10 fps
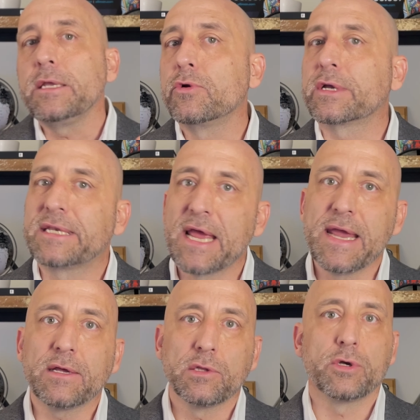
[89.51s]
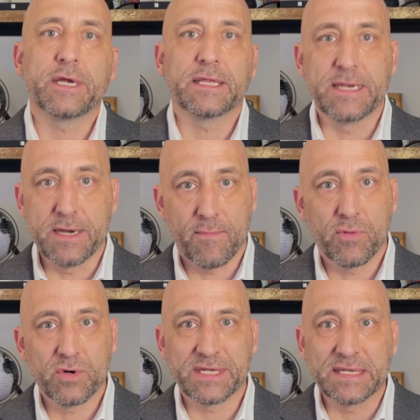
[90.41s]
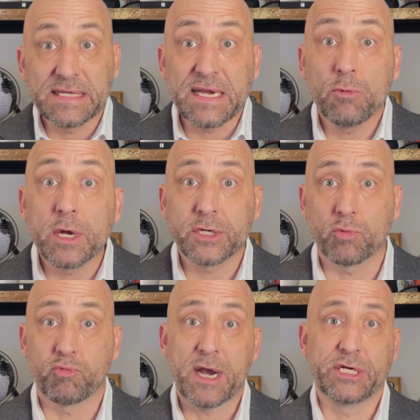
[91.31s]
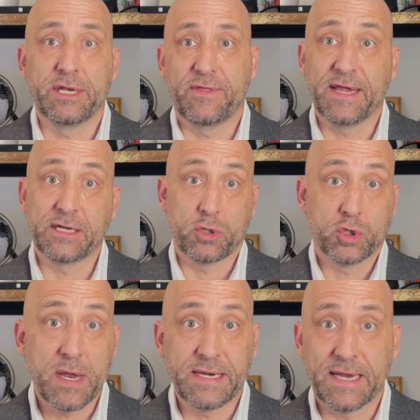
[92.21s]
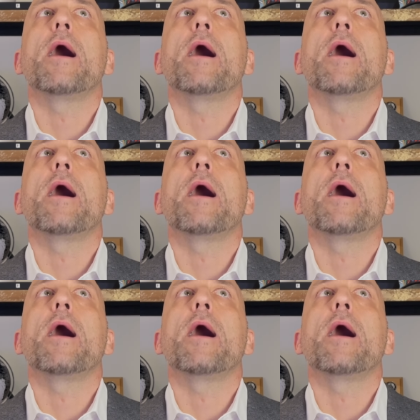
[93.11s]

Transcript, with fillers: You can take a look at the numbers and see what direction things are trending.